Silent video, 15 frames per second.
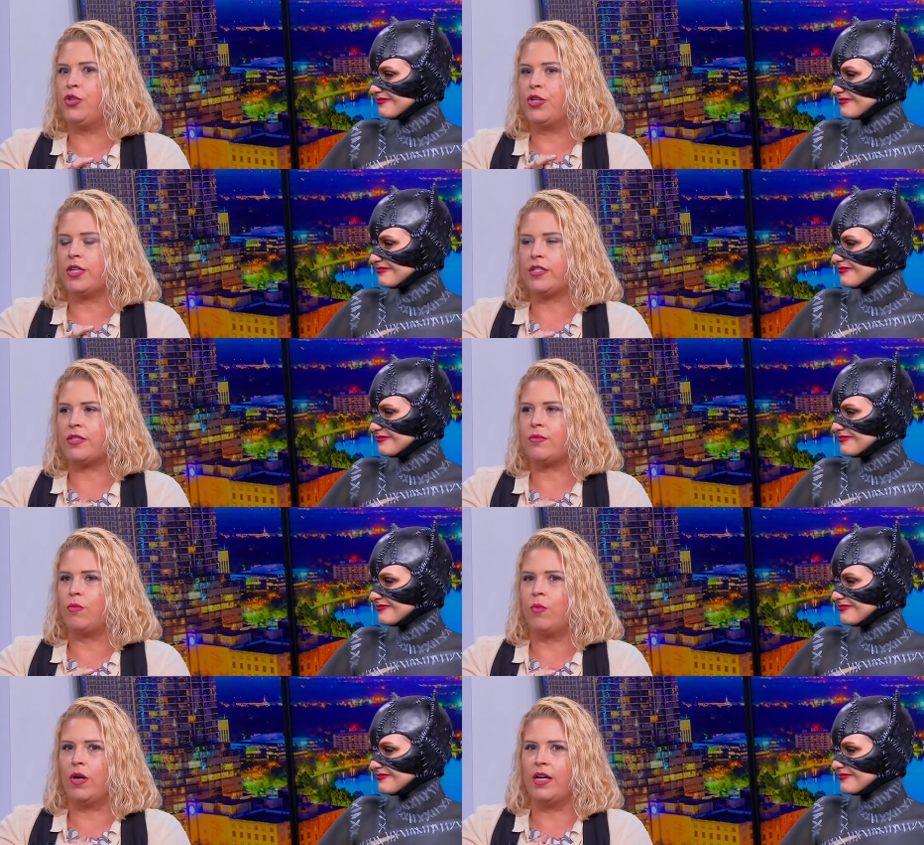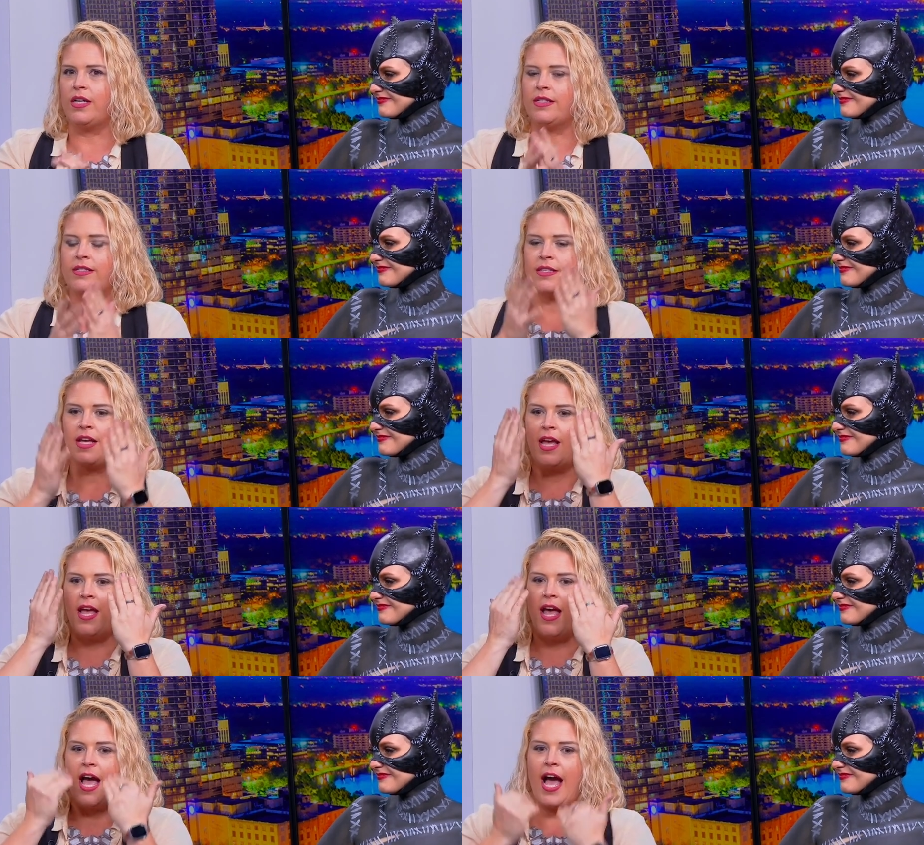Speaker 1: just
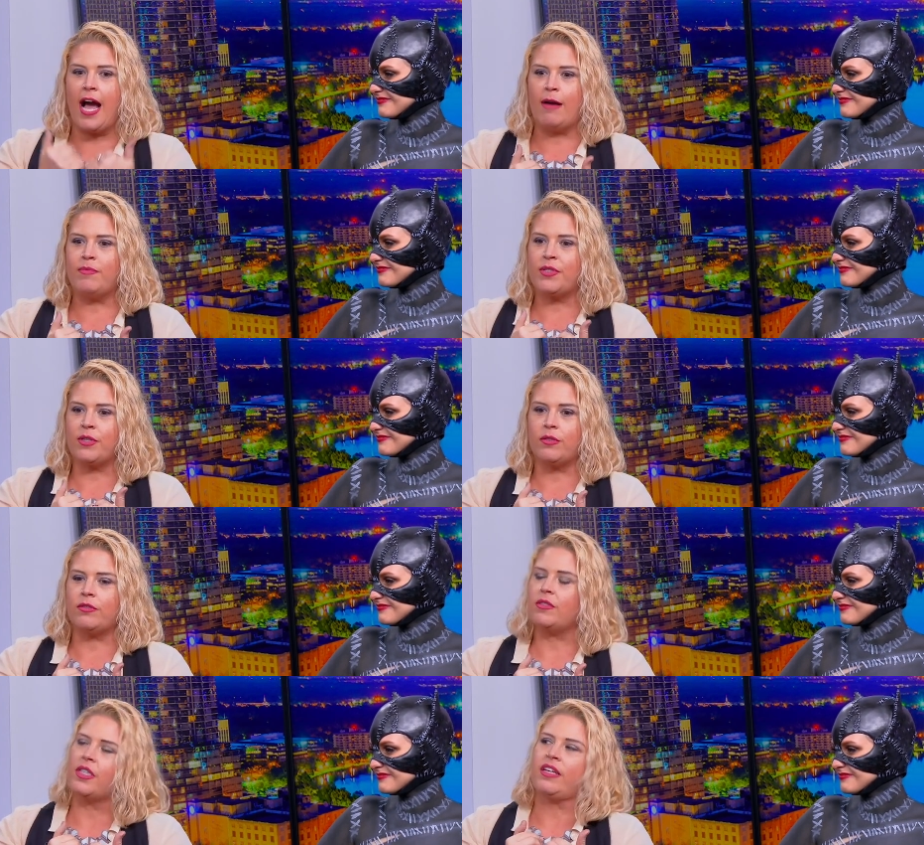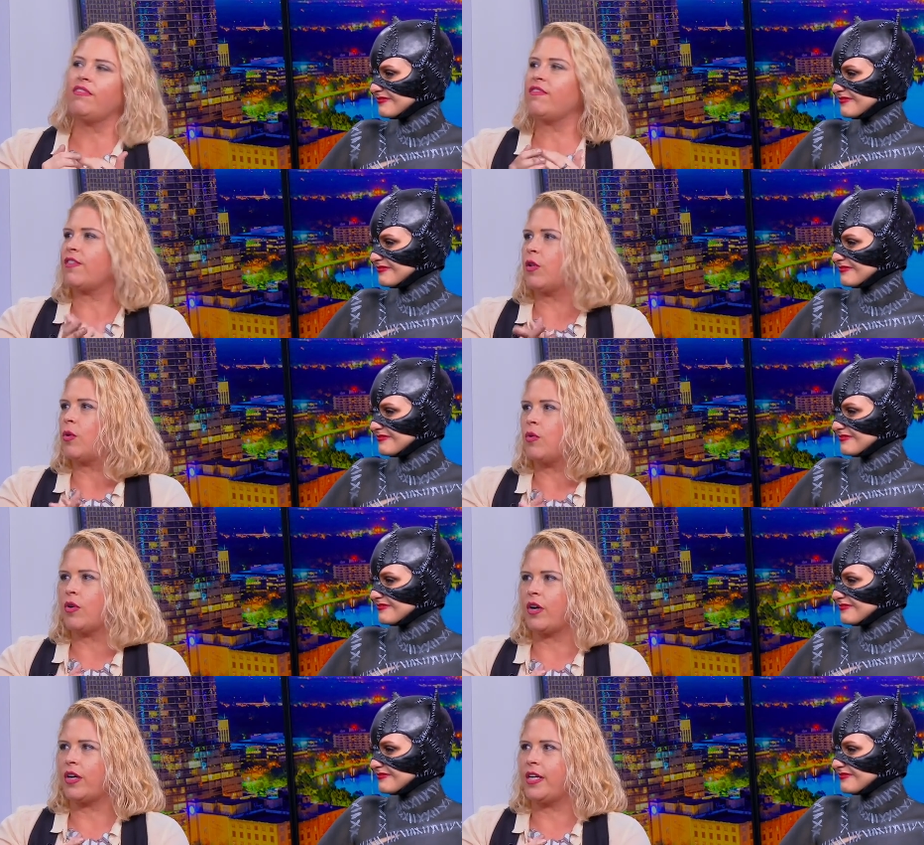was absolutely
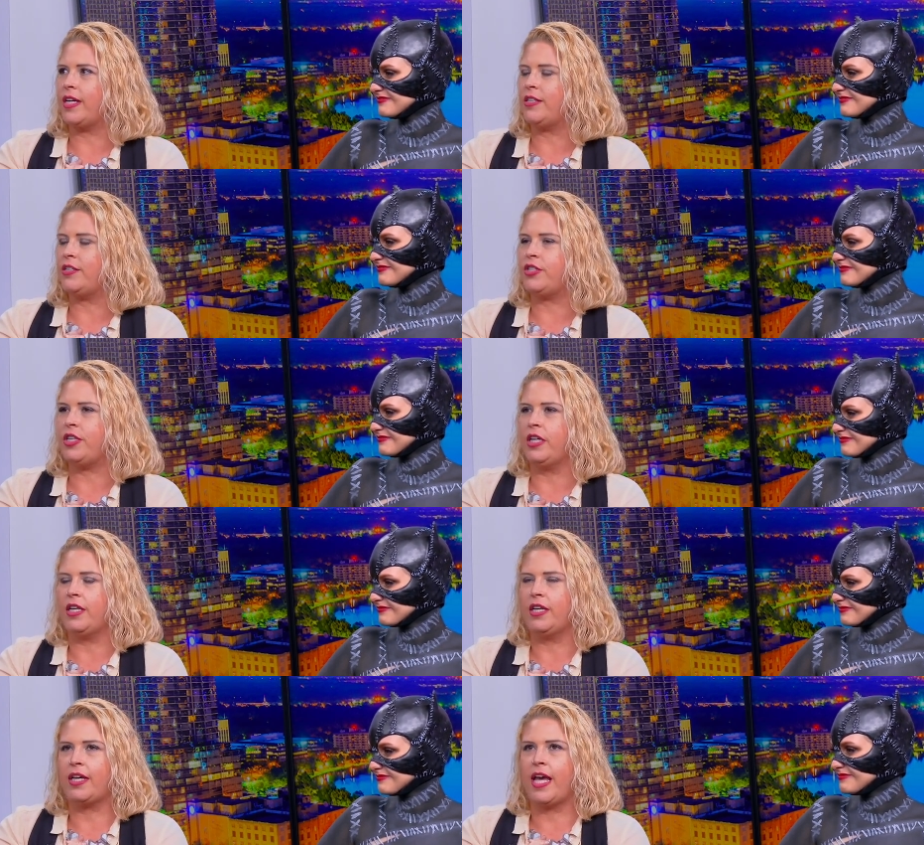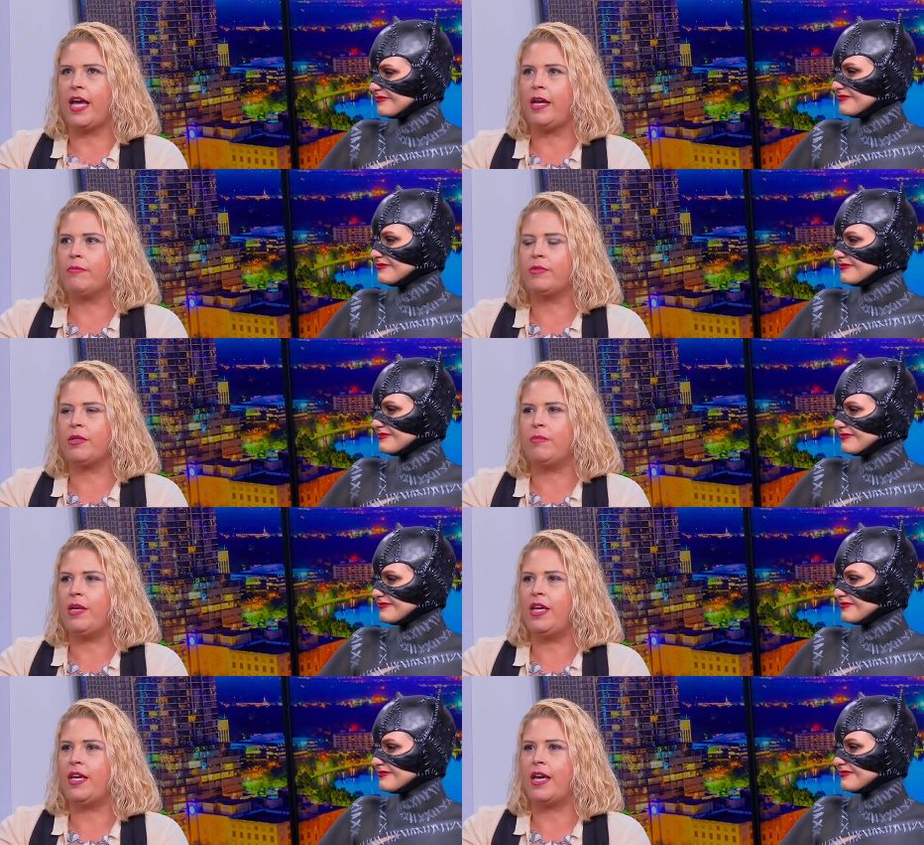floored. And she came
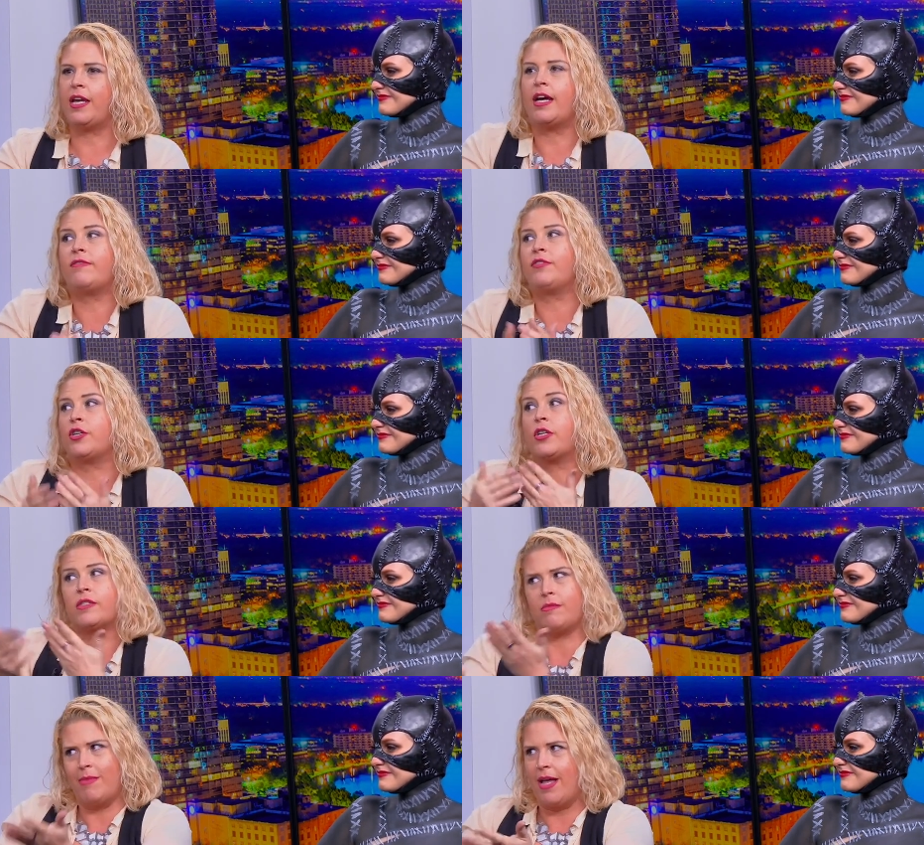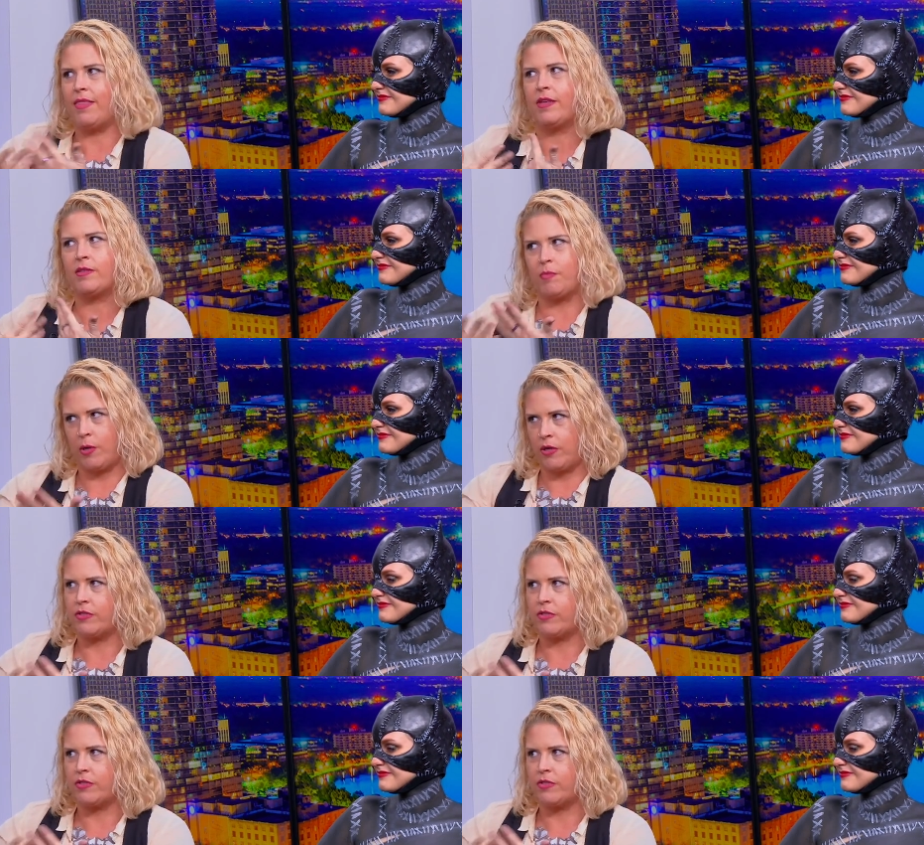to me, and I've just met this